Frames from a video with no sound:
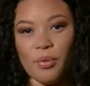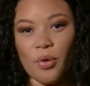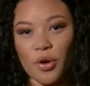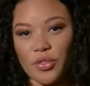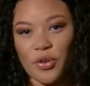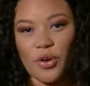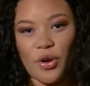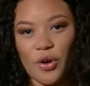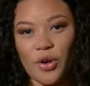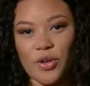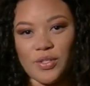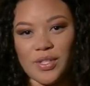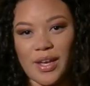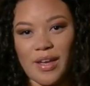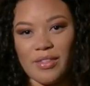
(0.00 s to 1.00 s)
support the
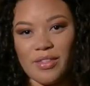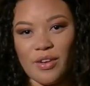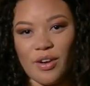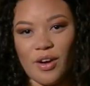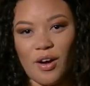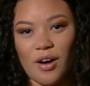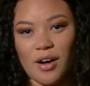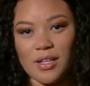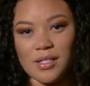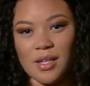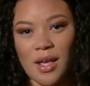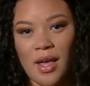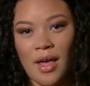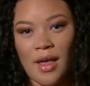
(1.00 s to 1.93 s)
girls and their cause.